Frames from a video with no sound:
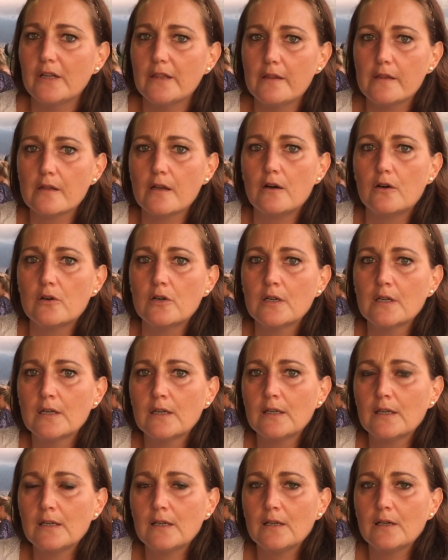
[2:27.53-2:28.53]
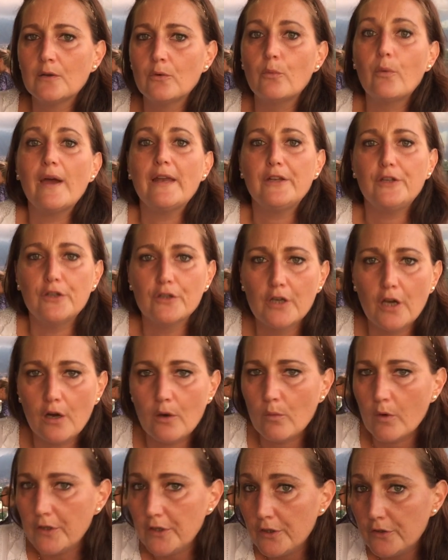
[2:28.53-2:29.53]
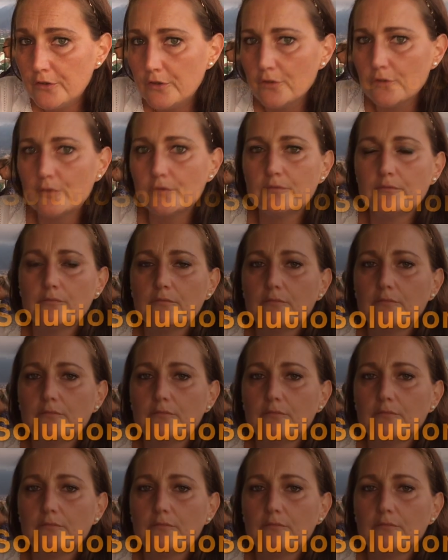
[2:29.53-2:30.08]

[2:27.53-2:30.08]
And so, where do you go? What do you do?